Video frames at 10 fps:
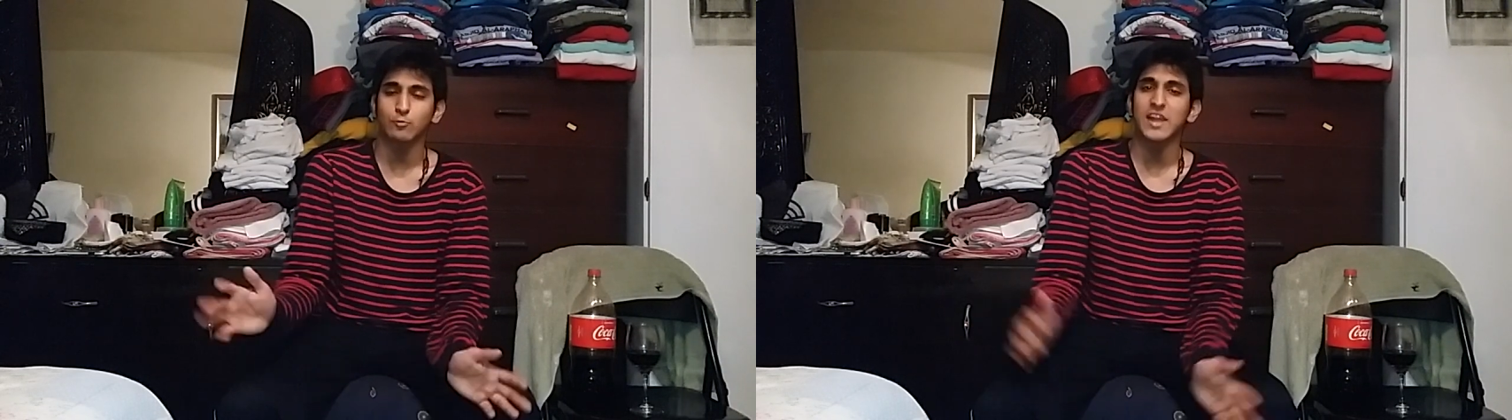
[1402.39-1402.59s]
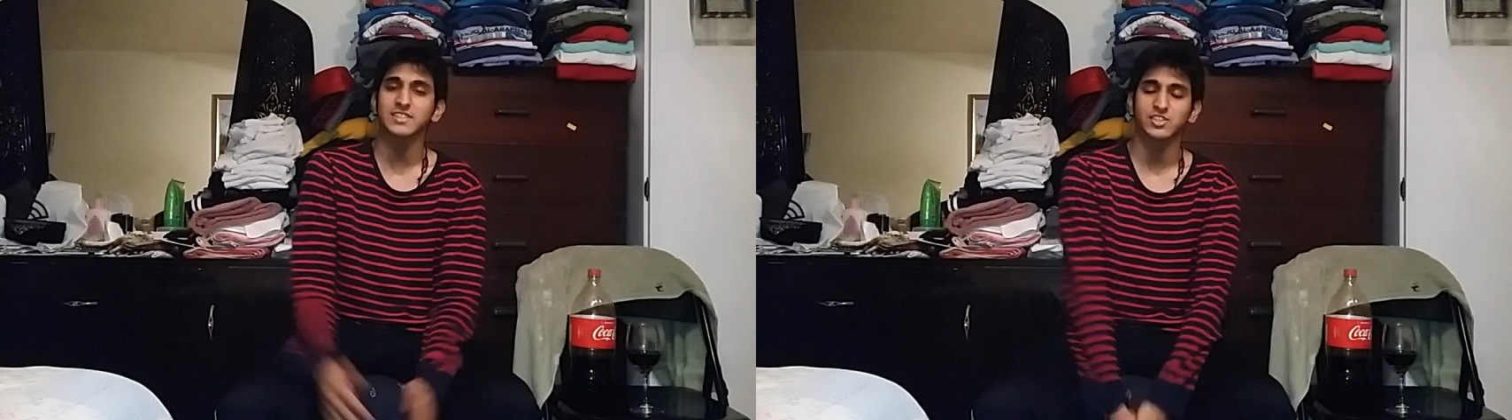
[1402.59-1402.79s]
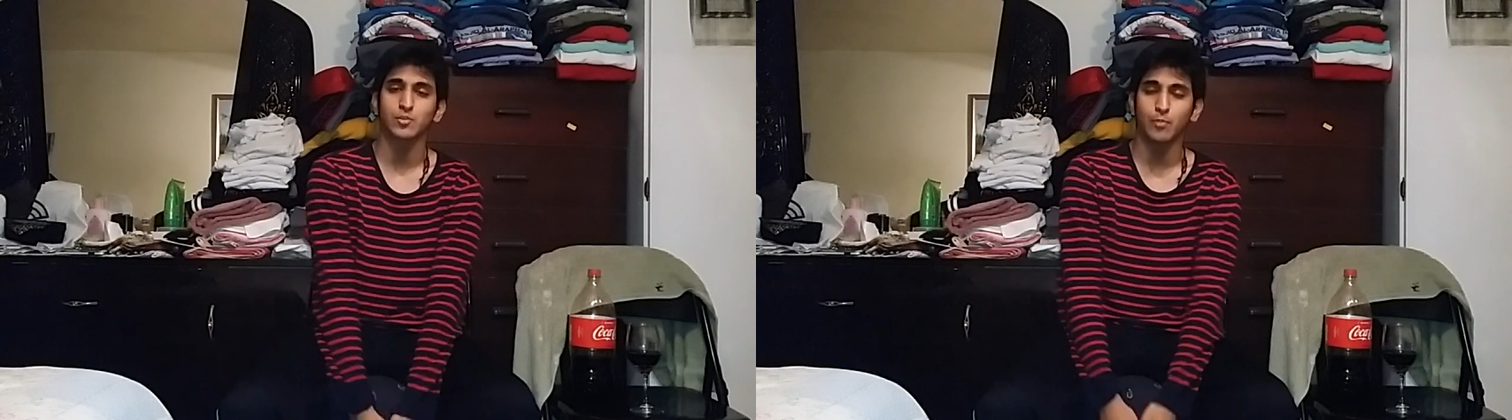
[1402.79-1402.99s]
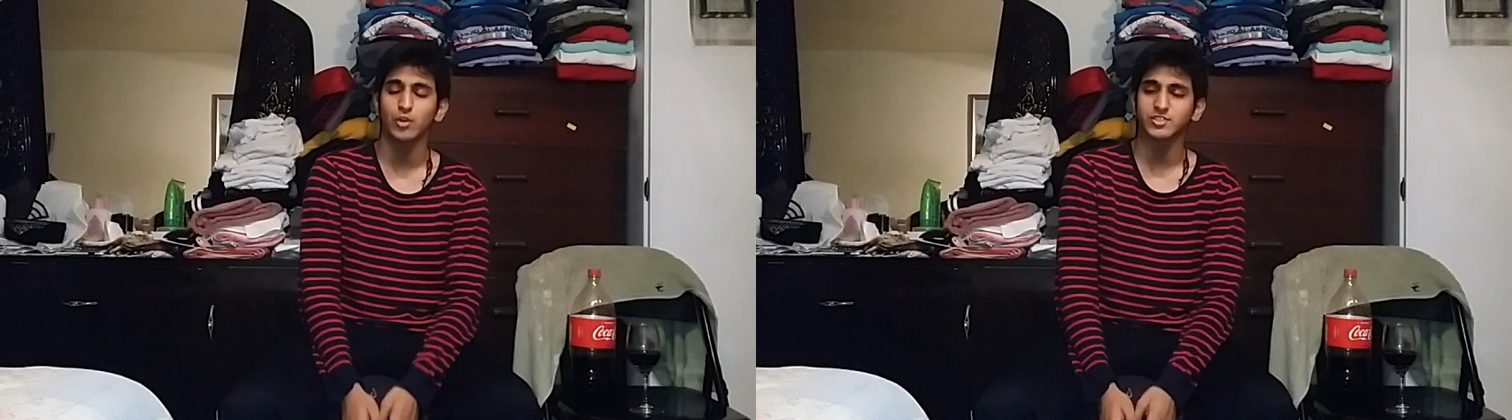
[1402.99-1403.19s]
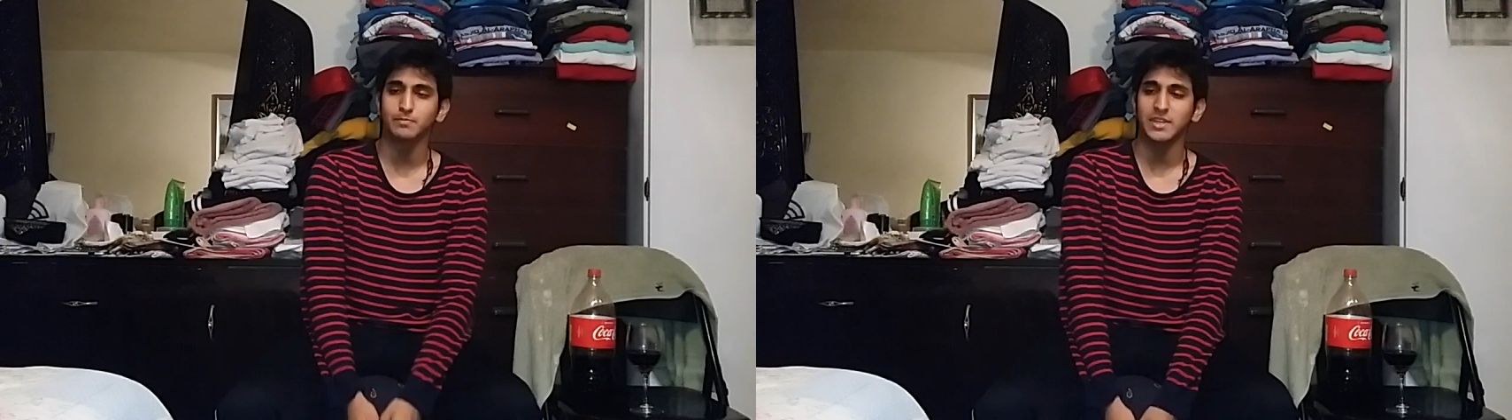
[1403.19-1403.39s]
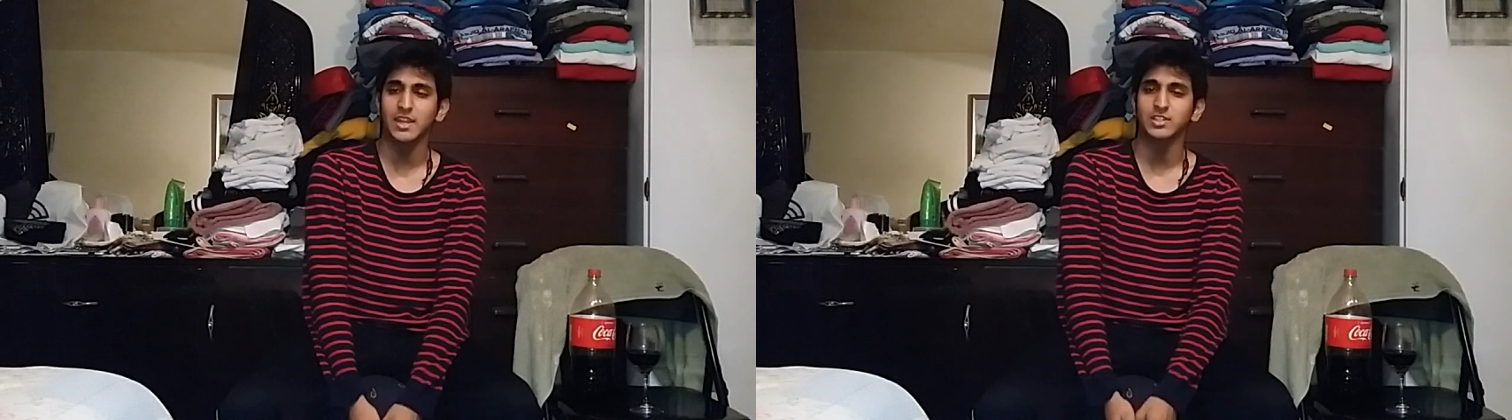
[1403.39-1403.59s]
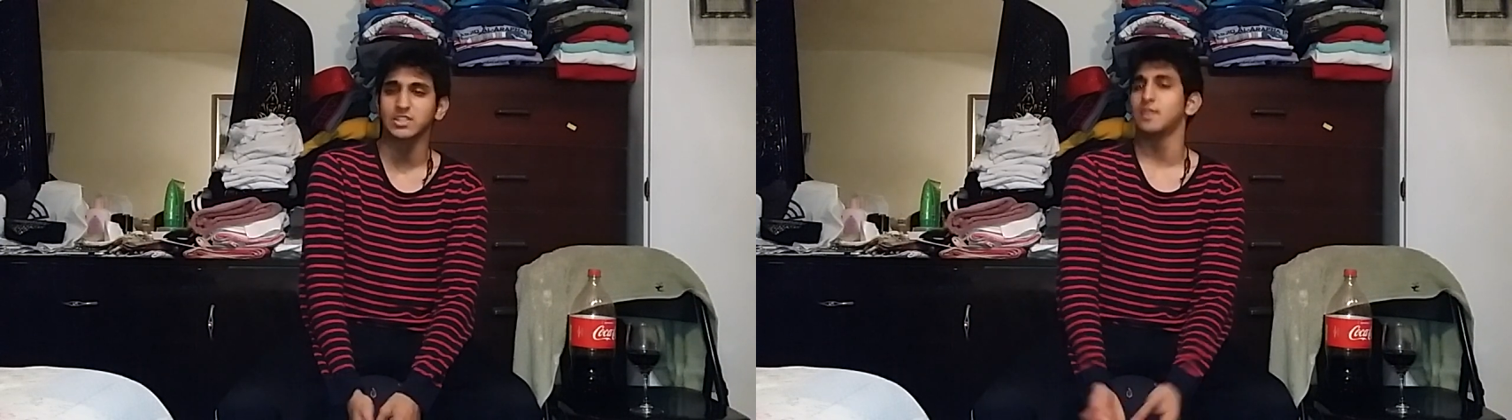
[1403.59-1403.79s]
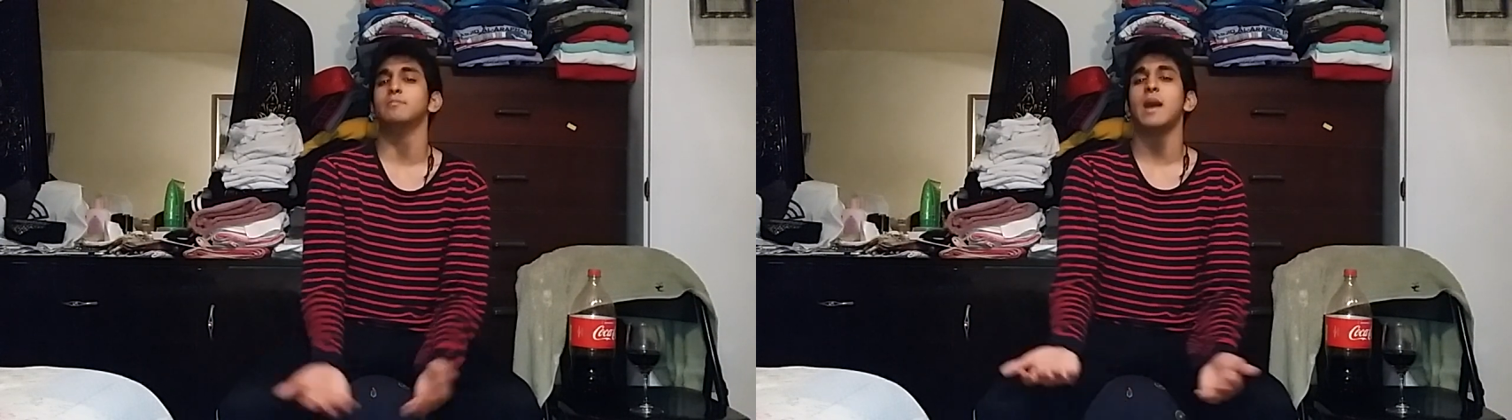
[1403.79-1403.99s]
wrestling's supposed to be,
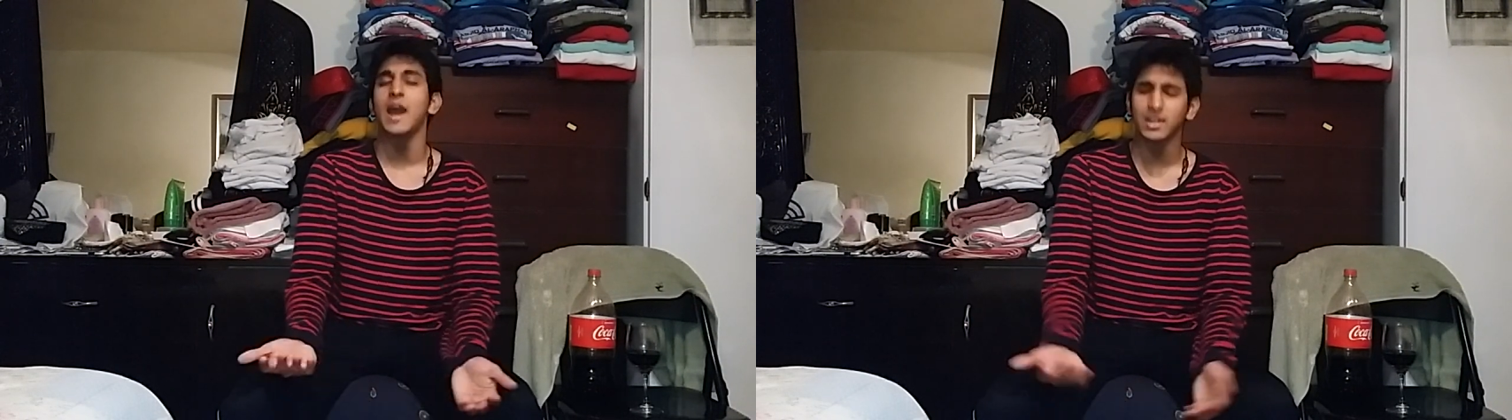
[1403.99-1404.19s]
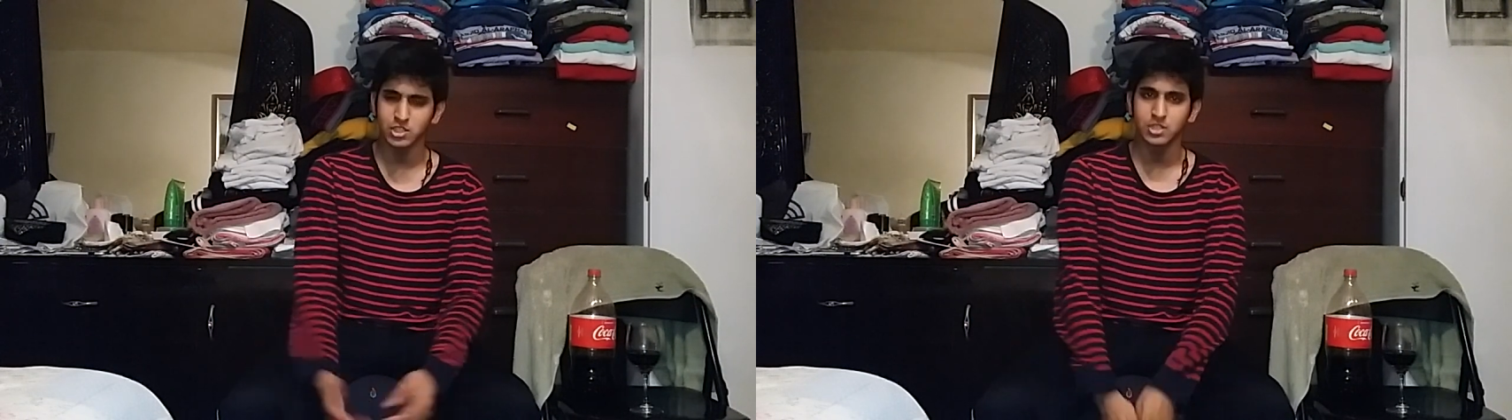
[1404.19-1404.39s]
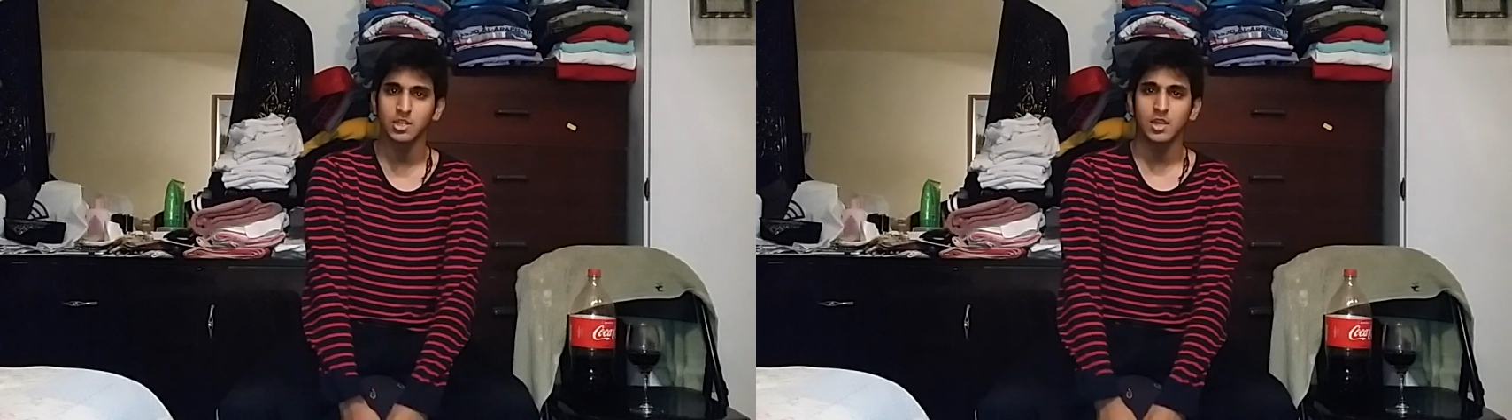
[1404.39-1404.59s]
just a match,